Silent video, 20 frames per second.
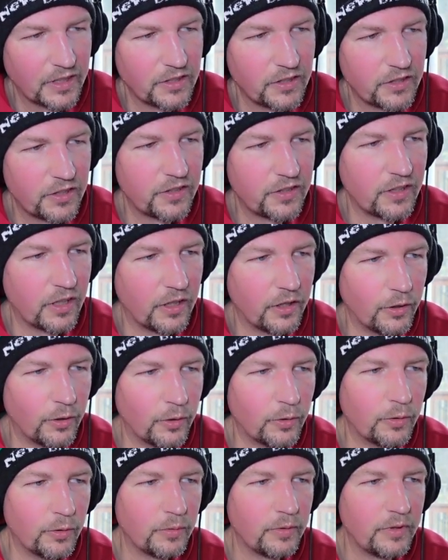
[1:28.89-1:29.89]

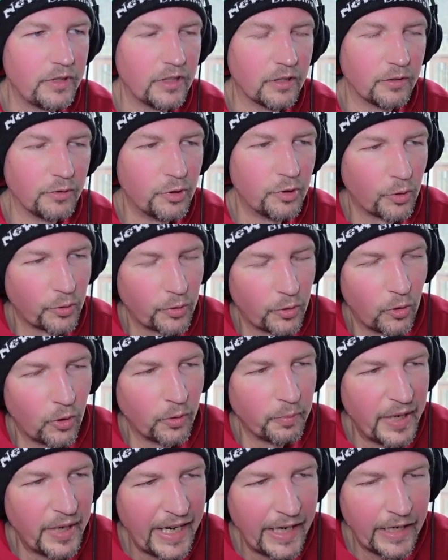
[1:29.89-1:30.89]
So, don't
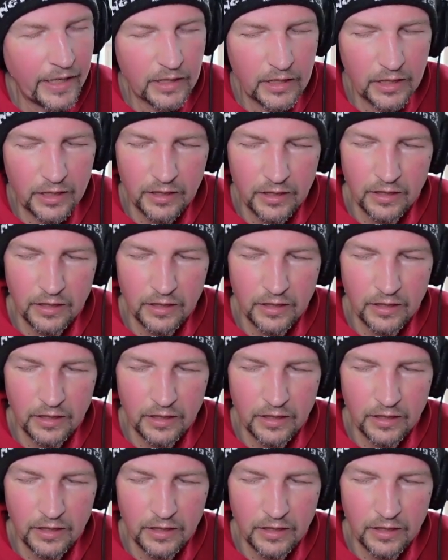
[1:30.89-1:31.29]
hold back,